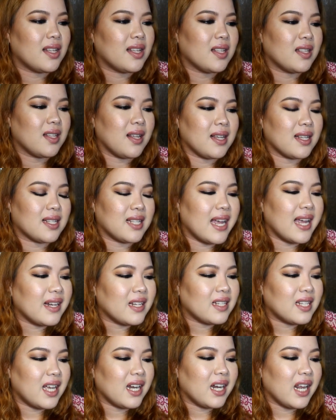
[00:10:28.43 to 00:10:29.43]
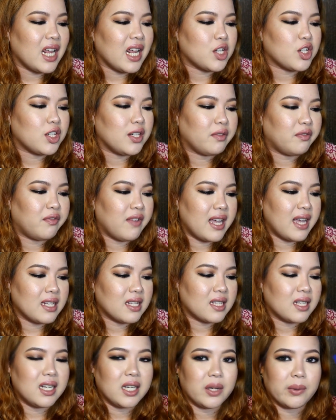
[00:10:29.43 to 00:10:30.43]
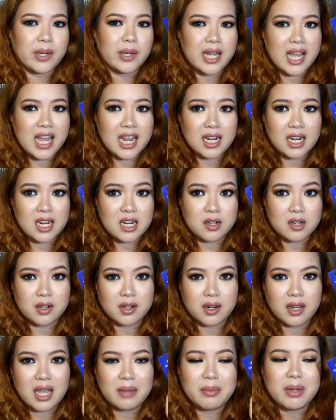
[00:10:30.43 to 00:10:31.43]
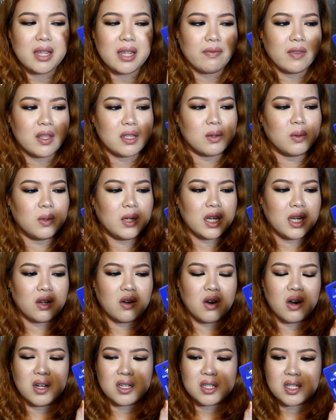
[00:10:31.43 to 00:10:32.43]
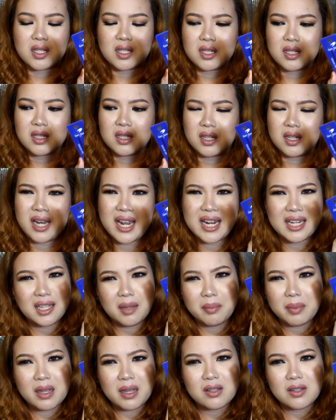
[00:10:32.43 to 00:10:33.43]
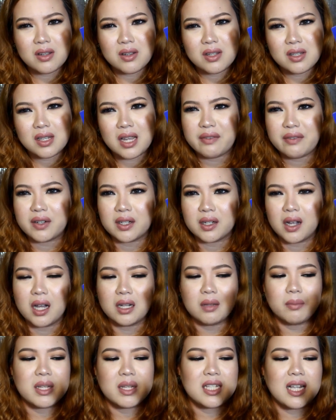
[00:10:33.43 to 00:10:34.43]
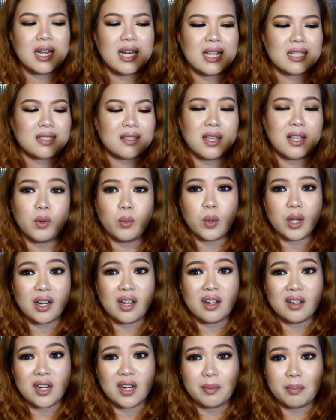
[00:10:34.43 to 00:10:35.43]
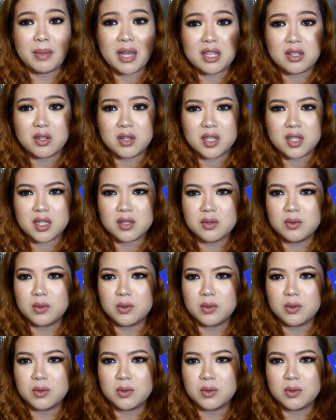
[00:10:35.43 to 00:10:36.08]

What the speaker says: is the Sansan Age Defense Liquid Eyeliner. I believe this only costs 90 pesos? I forgot. Basta less than 100 pesos